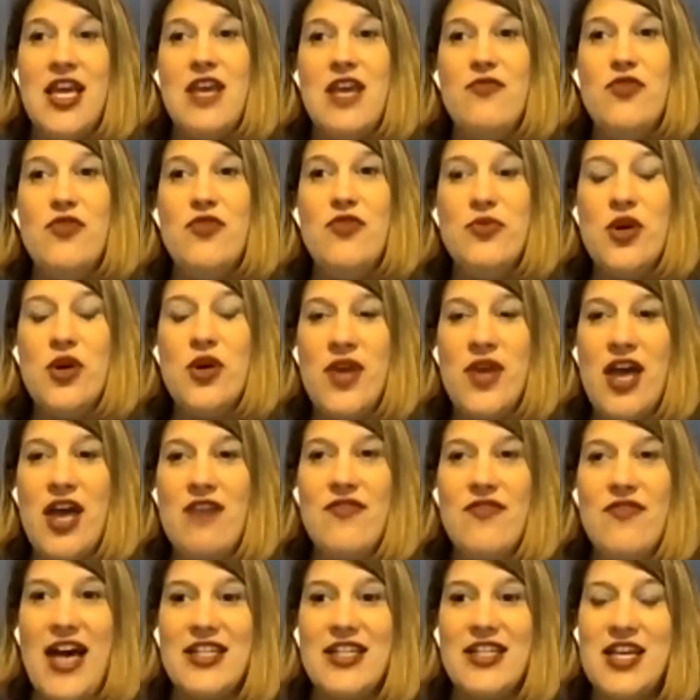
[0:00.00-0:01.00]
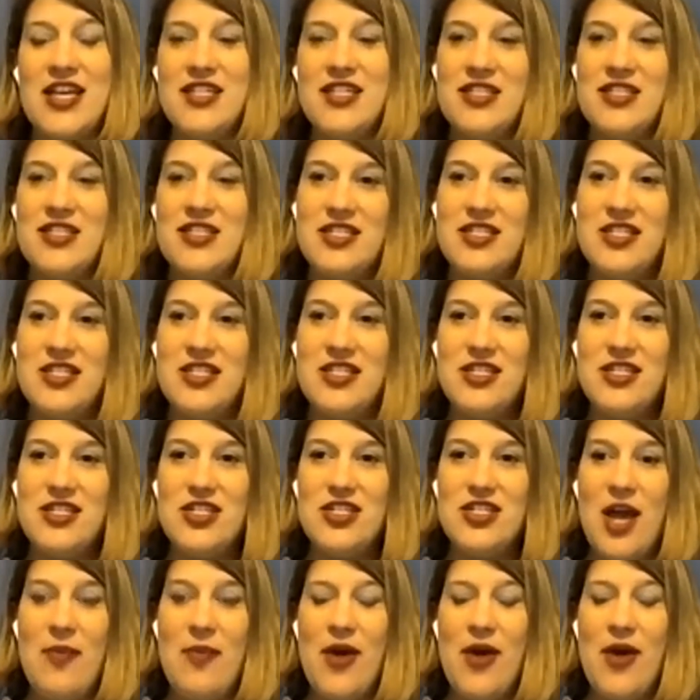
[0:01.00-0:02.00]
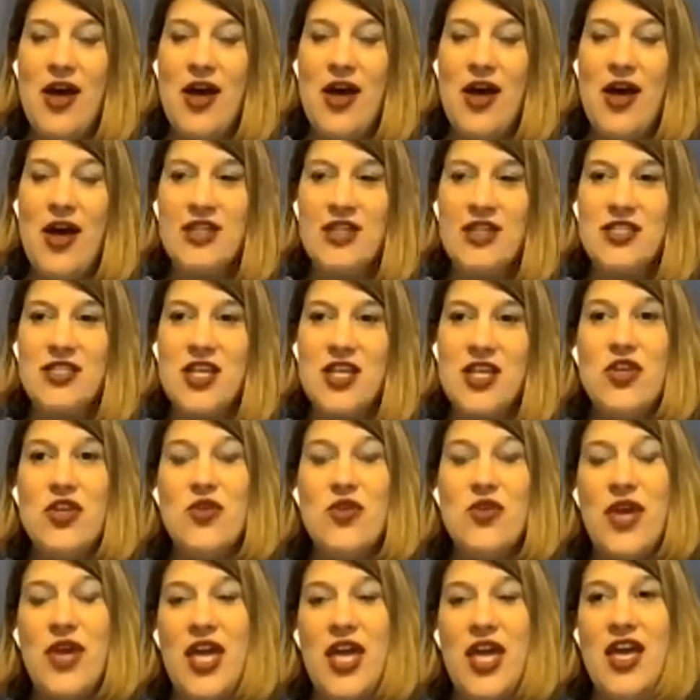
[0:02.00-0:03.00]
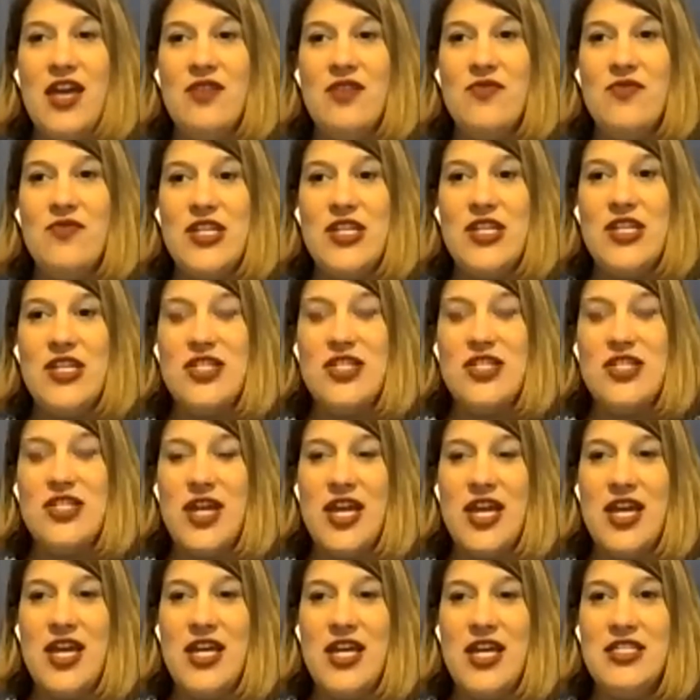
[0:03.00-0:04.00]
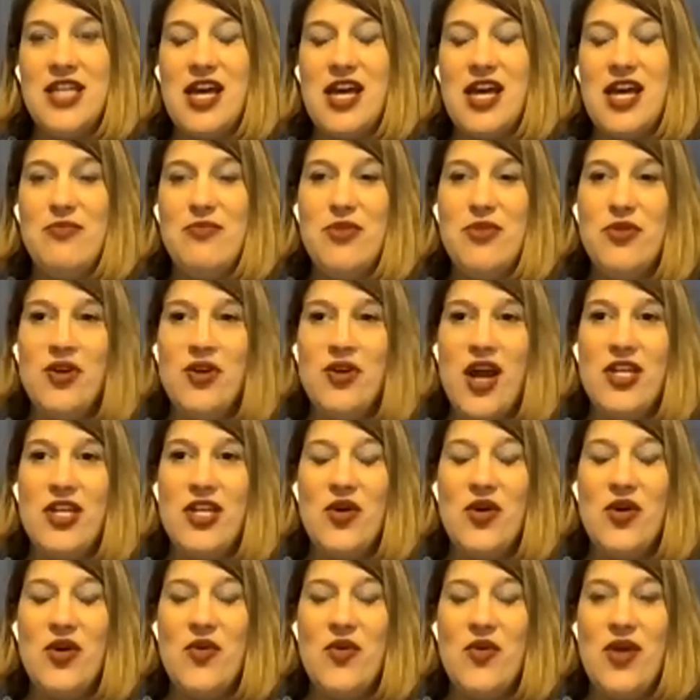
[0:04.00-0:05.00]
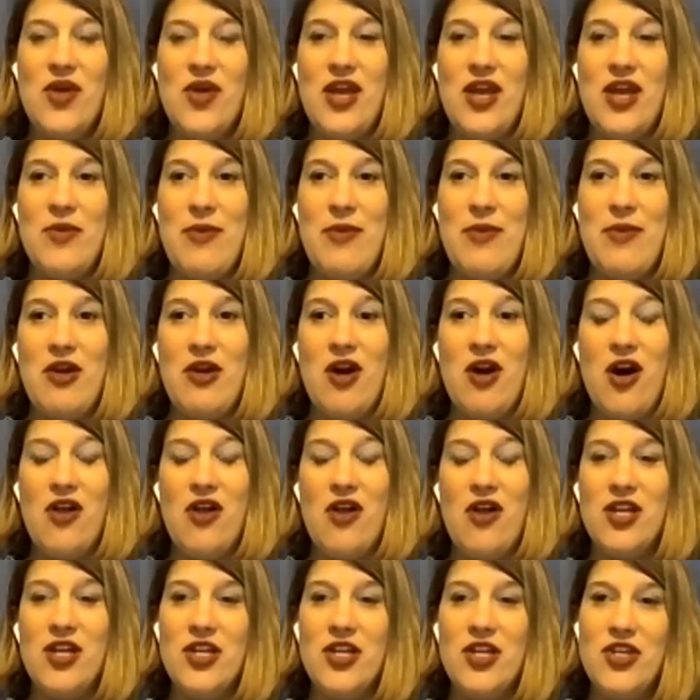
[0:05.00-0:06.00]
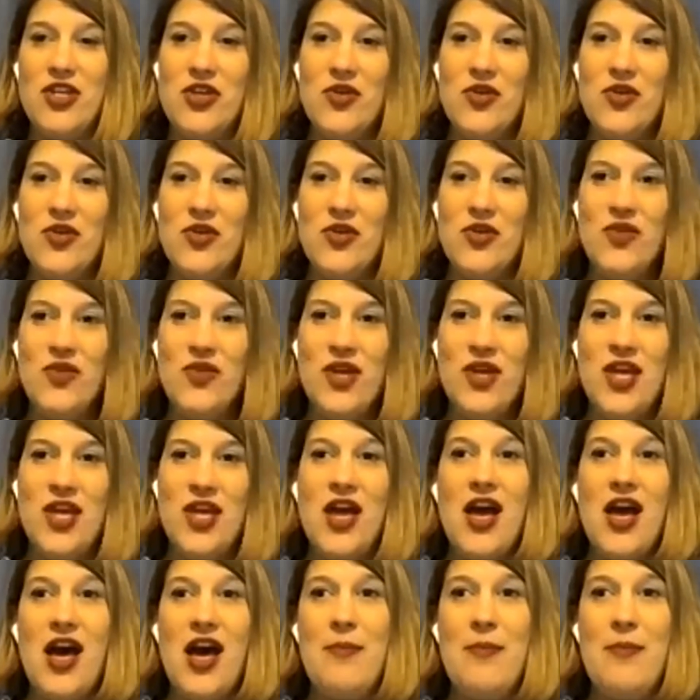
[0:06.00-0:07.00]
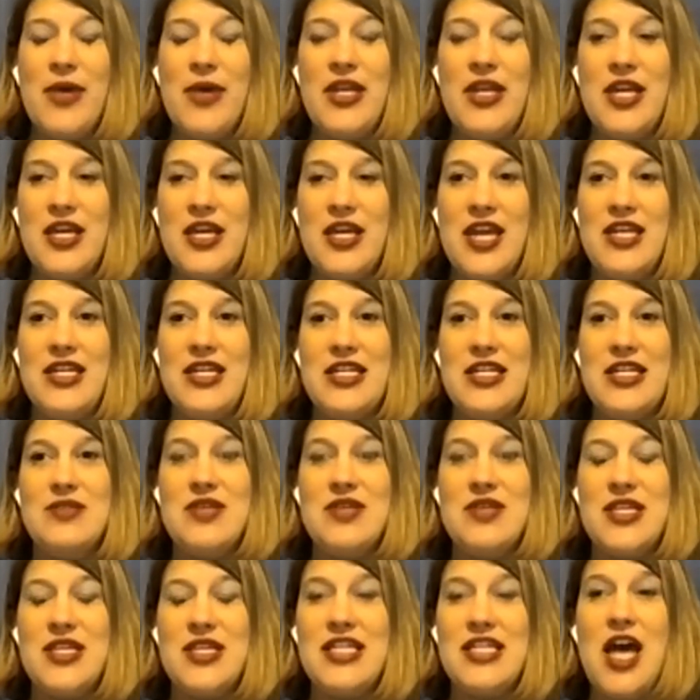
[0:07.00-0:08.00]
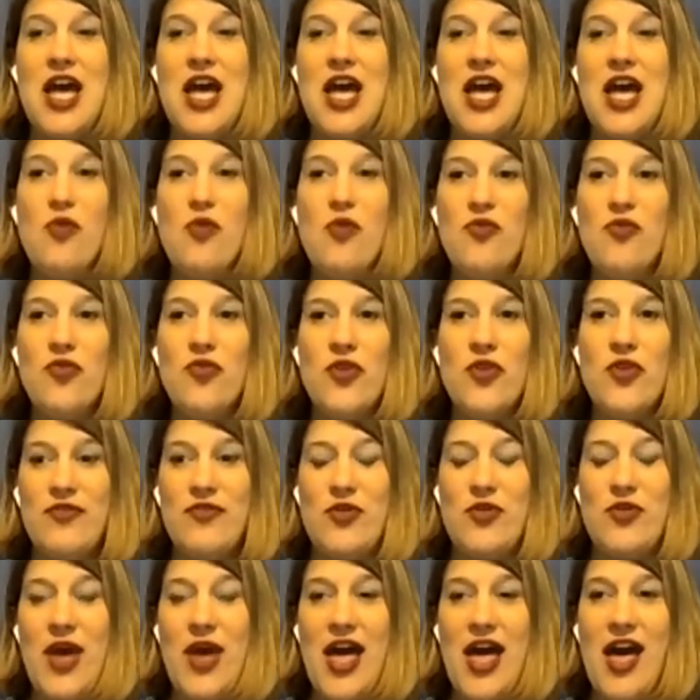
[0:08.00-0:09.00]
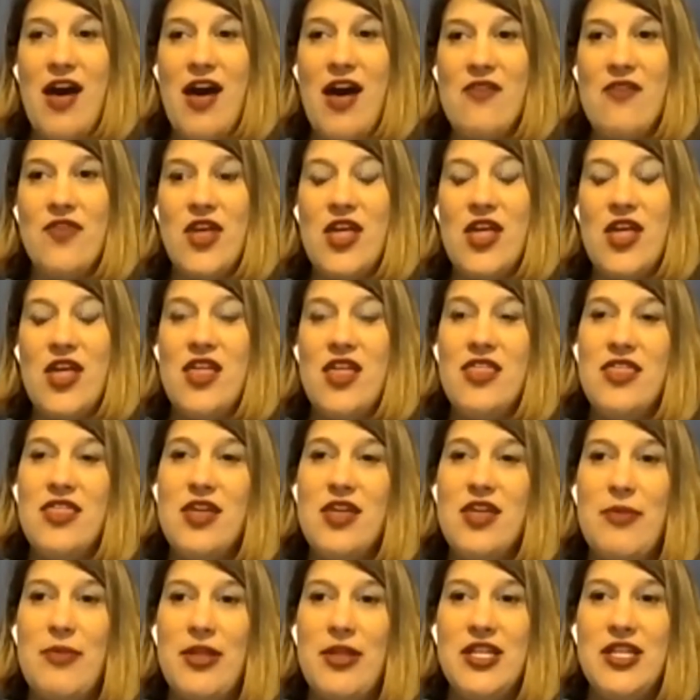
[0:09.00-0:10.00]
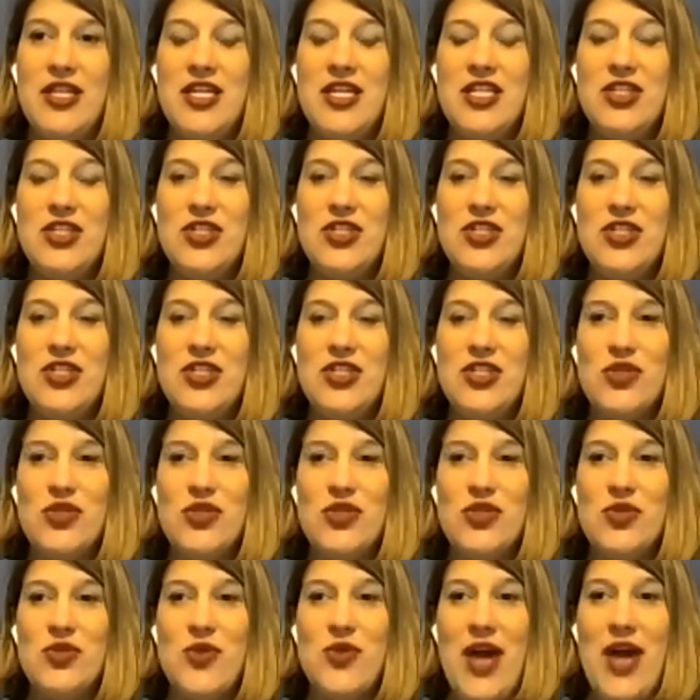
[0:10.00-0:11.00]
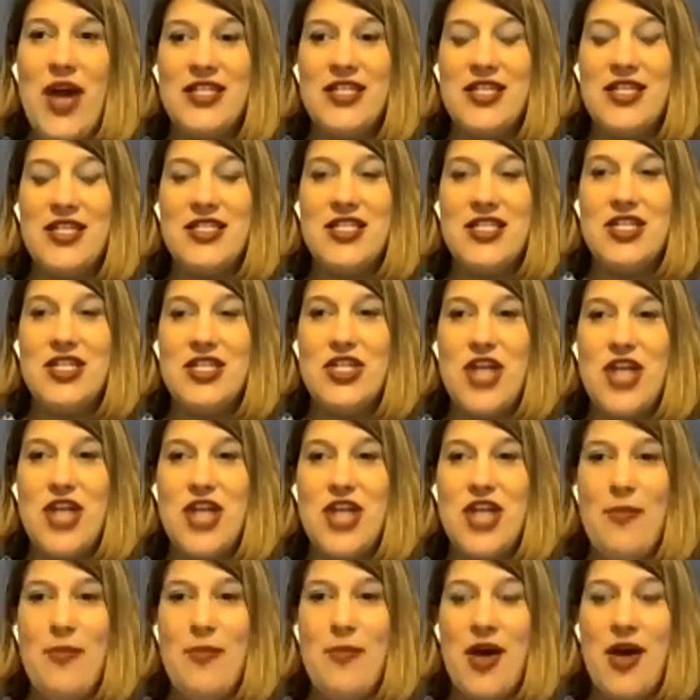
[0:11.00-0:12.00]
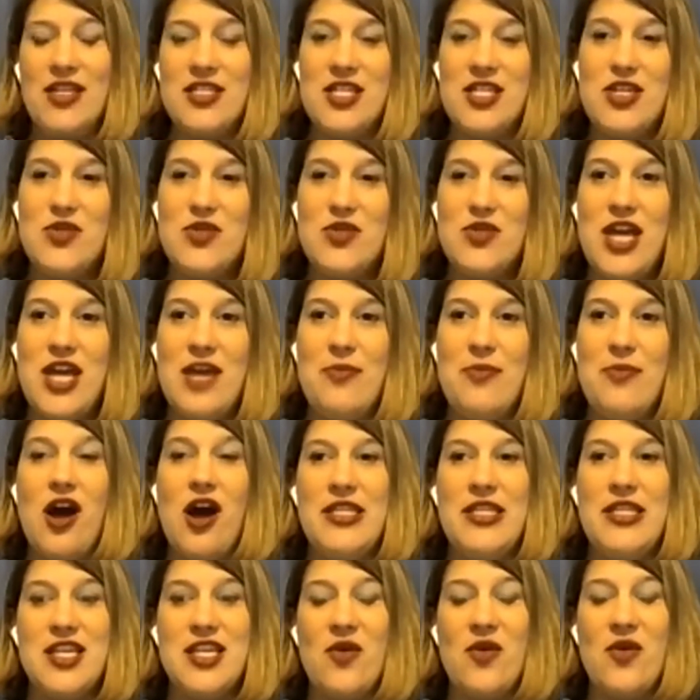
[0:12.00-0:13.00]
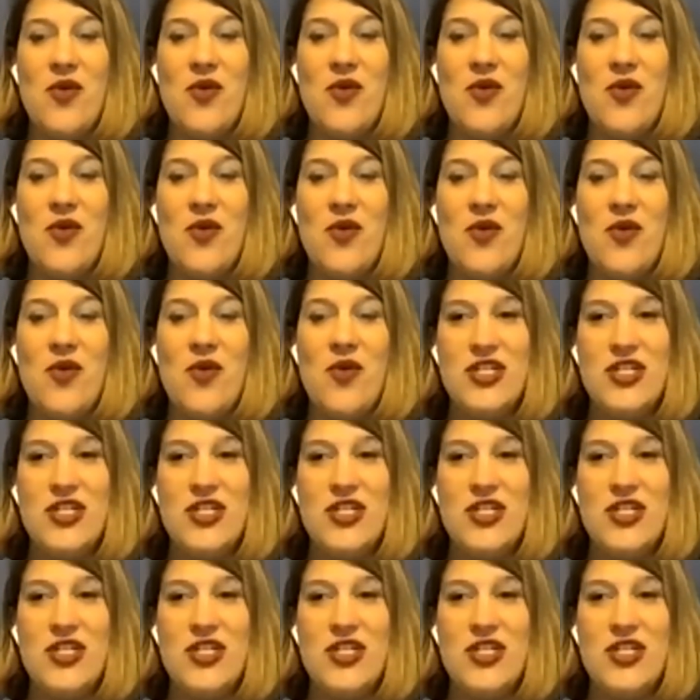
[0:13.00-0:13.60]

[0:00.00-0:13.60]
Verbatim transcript: If you don't have access to the chat box, you can raise your hand, unmute your audio, and we may call on you. Um, but again, it is, it's helpful if you have the ability to access the chat box that you type your comments and